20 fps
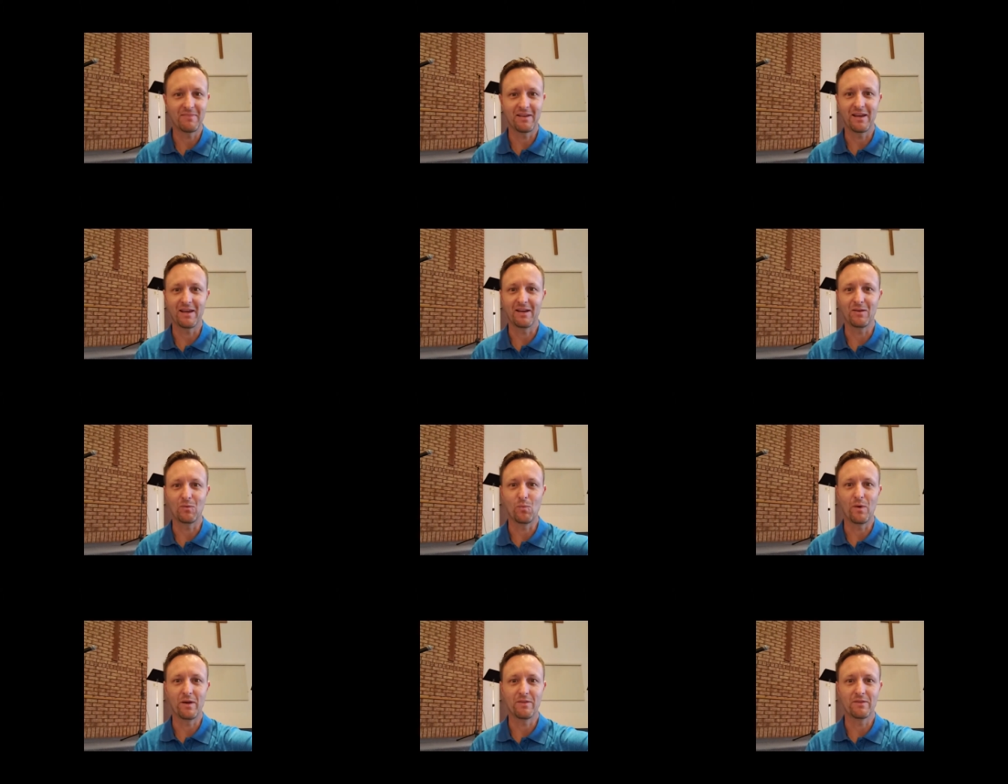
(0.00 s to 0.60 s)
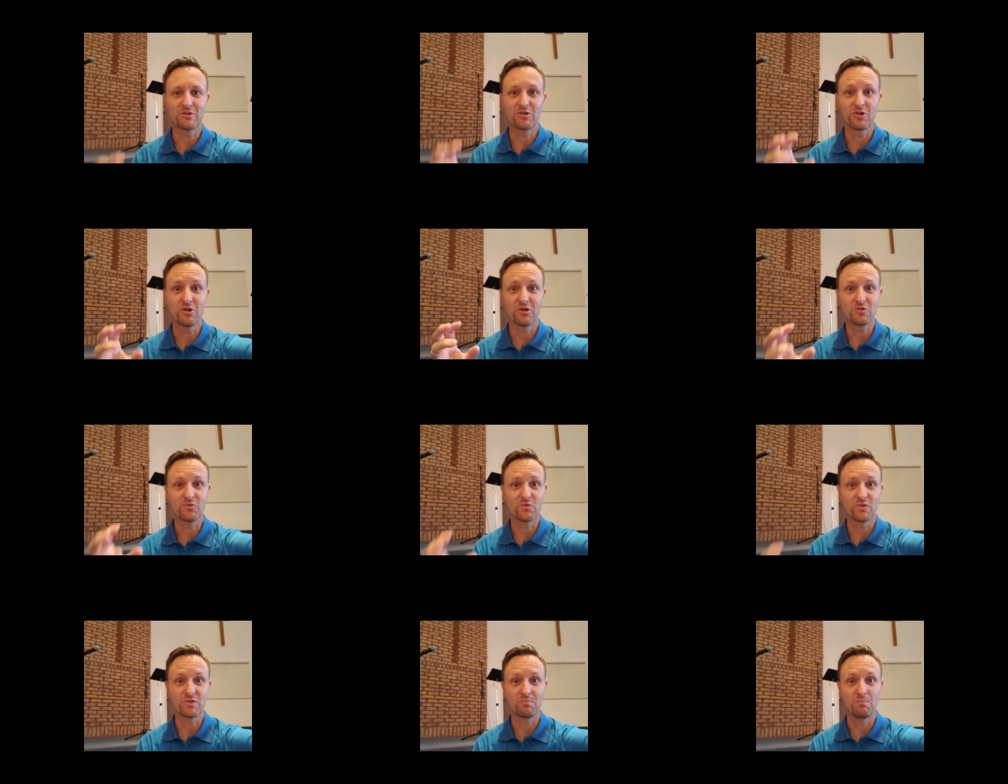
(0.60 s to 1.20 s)
And when the
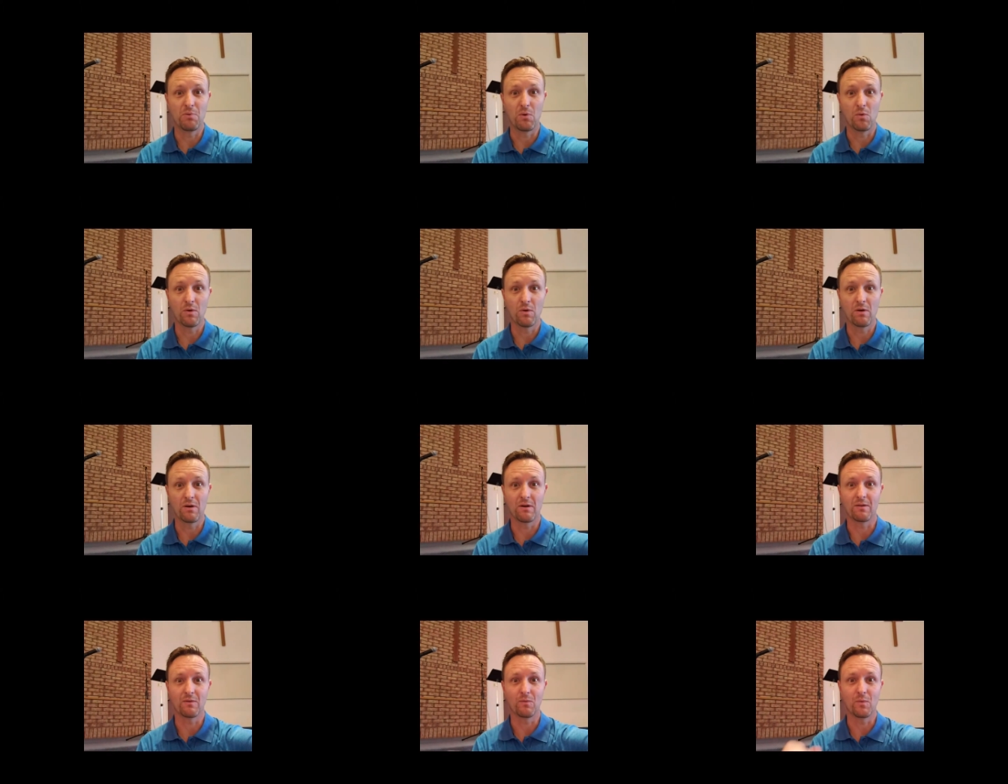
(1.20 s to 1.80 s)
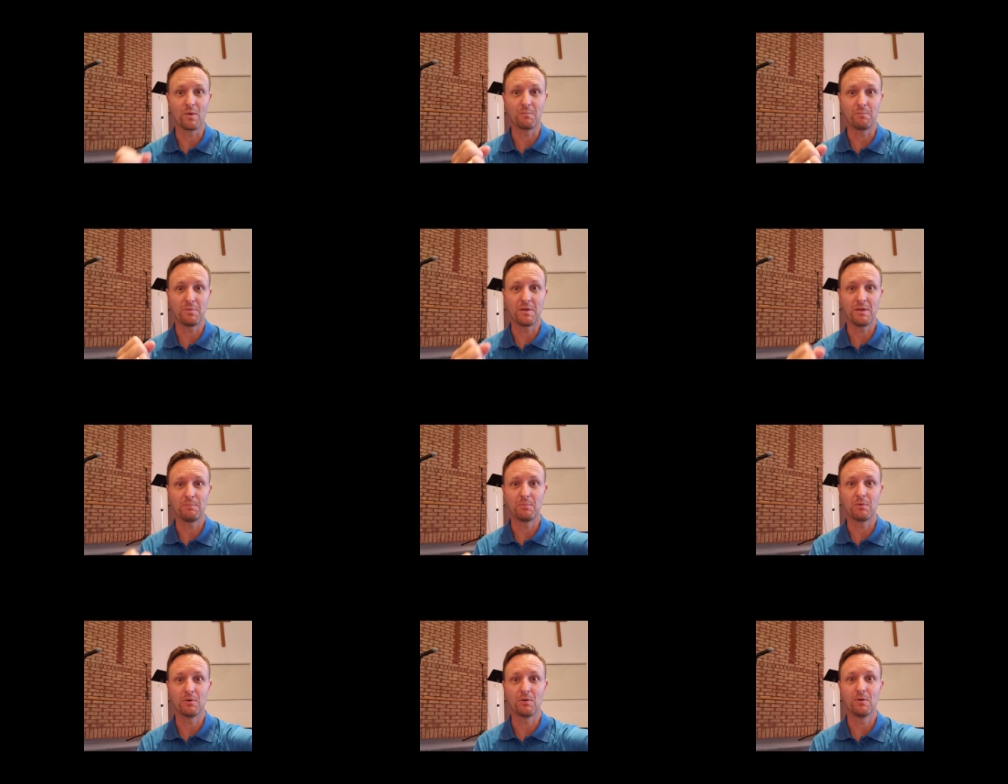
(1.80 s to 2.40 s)
church was born, when
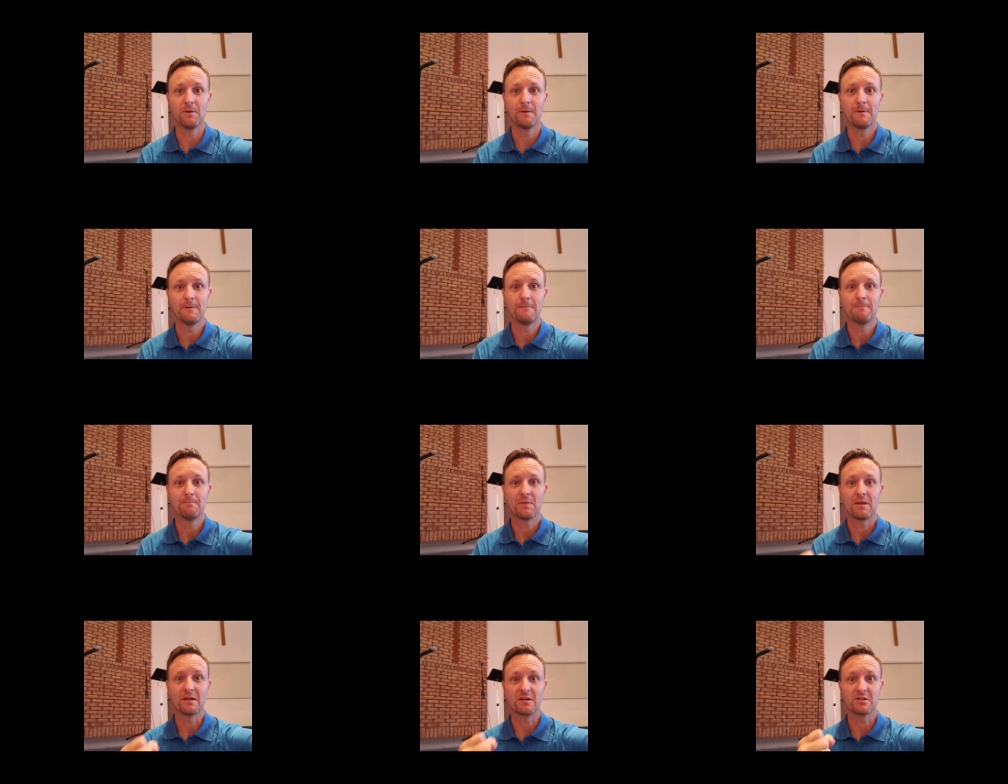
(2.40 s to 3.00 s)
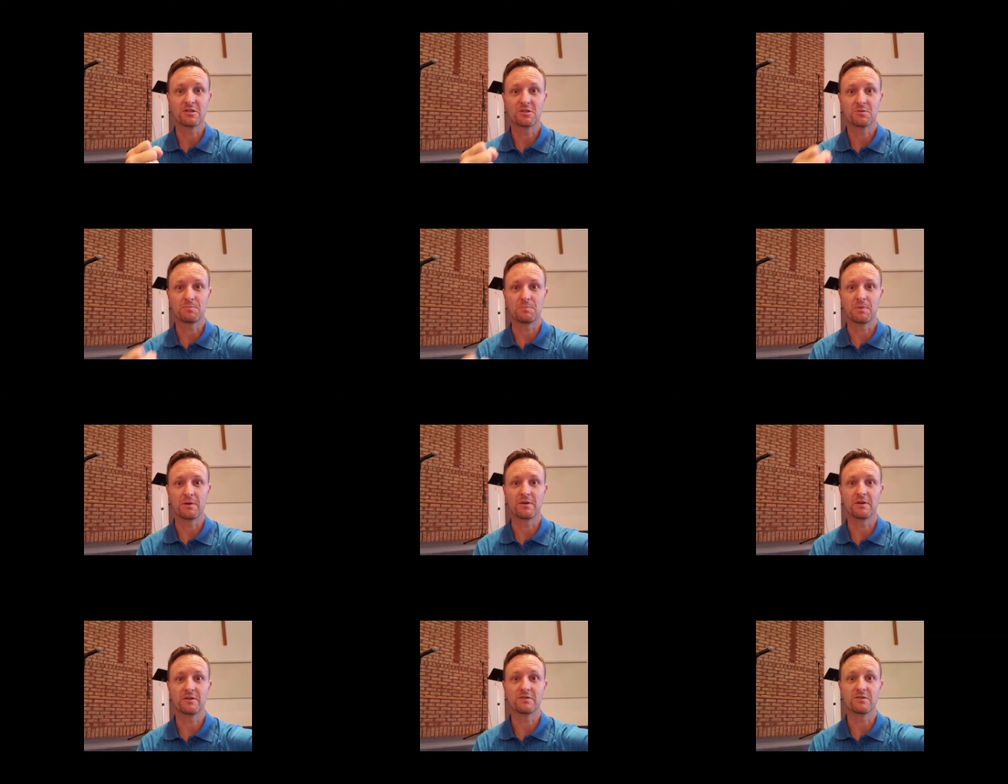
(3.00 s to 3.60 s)
people
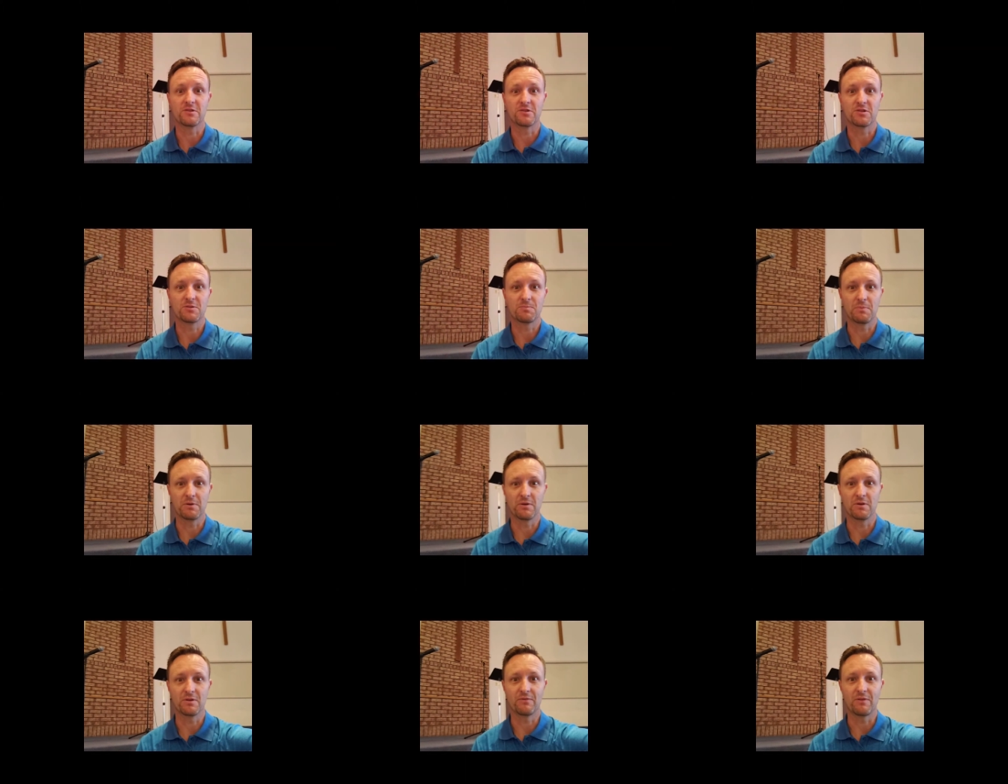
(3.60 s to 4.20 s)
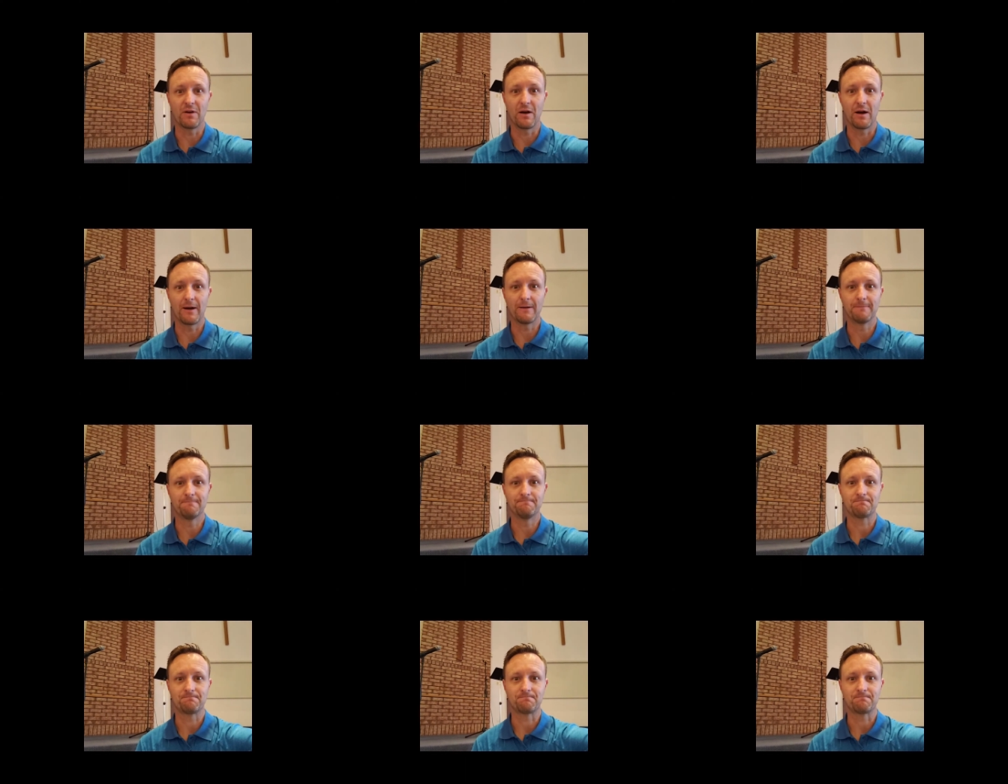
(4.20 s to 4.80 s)
experienced the Spirit of
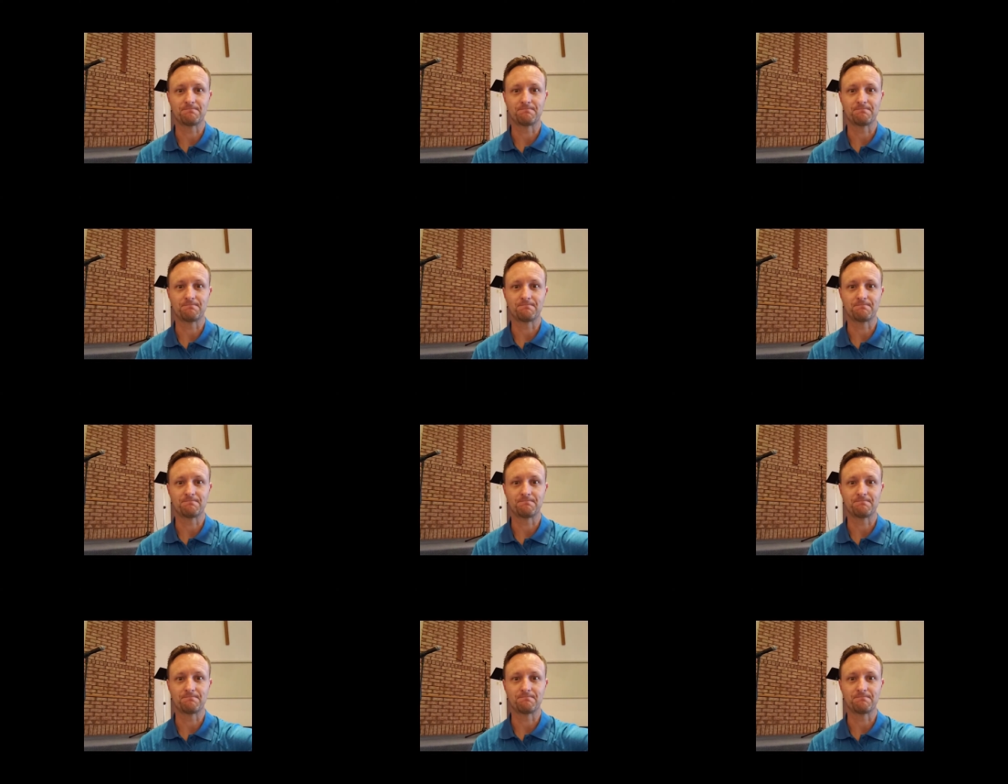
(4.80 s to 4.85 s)
God